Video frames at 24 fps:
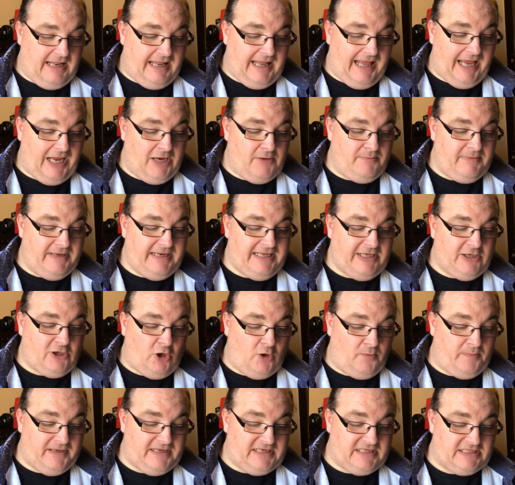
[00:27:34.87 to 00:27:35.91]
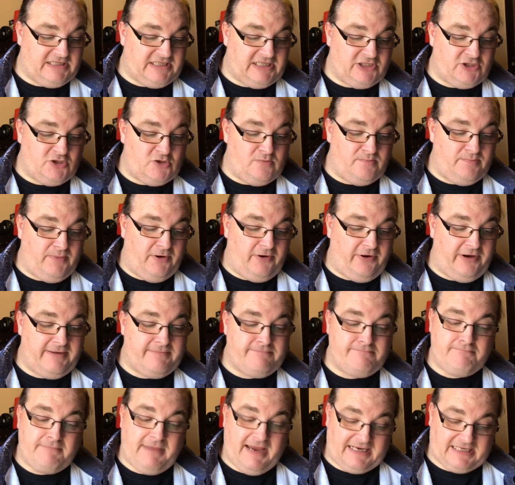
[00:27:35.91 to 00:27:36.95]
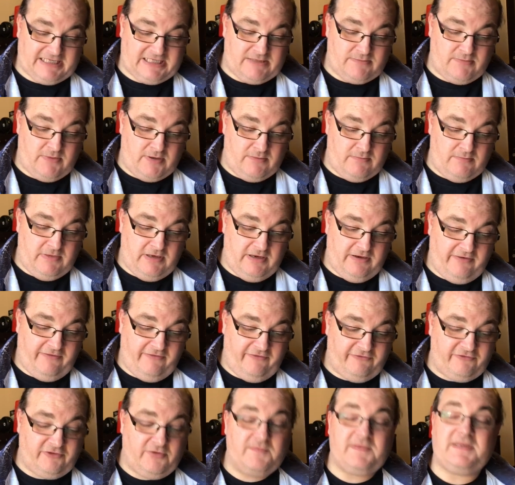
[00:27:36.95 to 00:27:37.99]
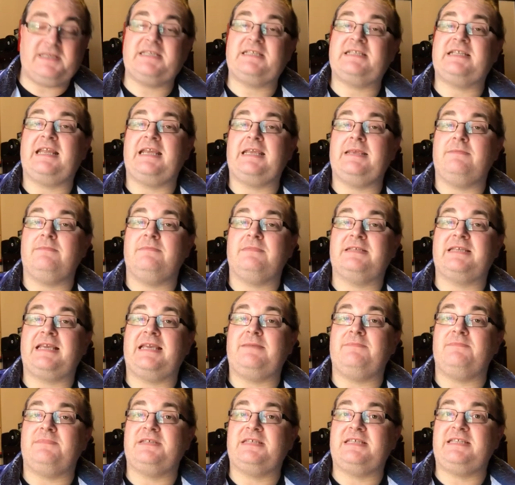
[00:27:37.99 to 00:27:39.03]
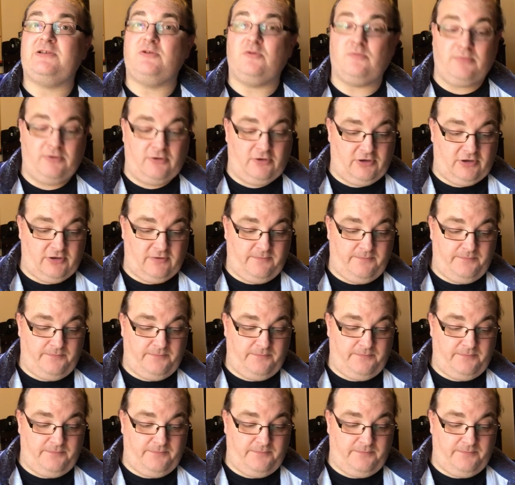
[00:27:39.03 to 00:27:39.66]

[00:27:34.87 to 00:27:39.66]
How many copies did you buy maximum from the same steelbook?